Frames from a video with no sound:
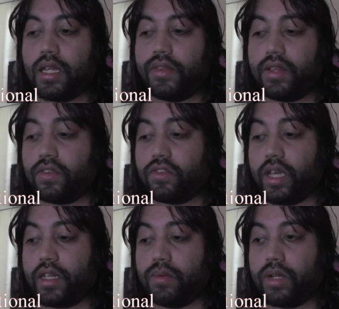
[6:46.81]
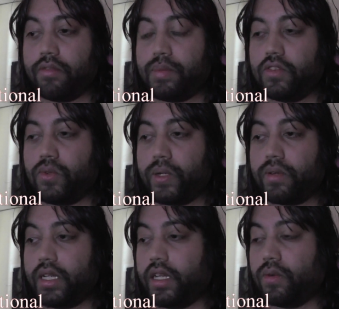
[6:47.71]
And that's exactly what I've been doing
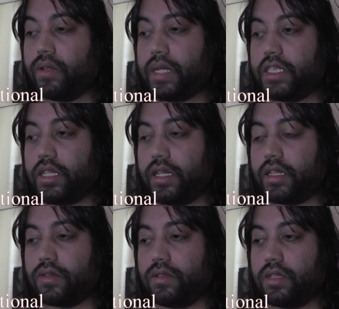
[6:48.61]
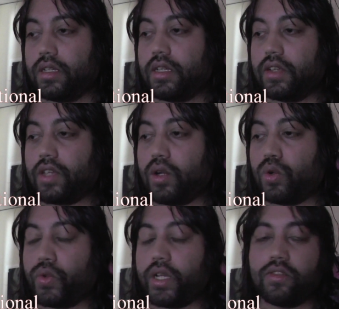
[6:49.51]
right now with my channel, is I
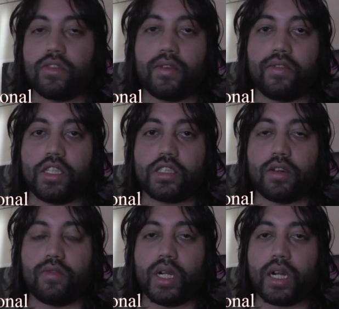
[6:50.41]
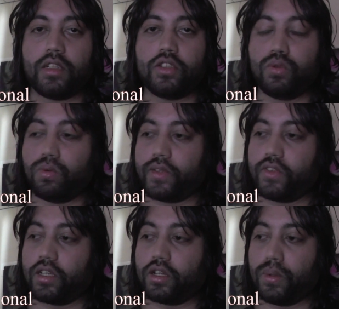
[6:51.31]
hold on to the vision of where I do want
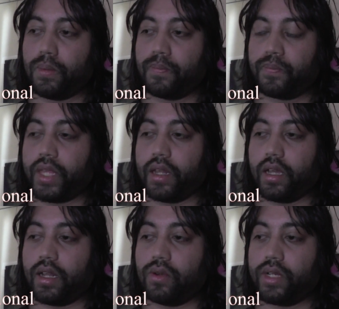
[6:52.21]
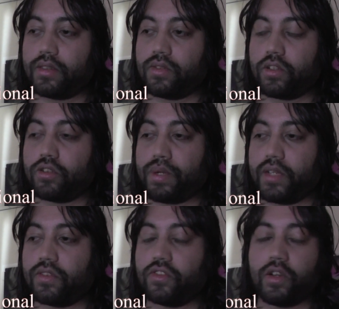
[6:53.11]
to go, and I allow that to
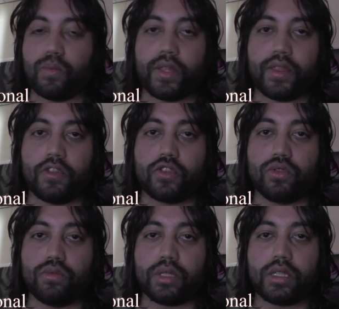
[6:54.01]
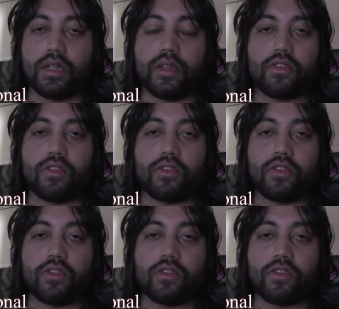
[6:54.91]
express itself with and through me.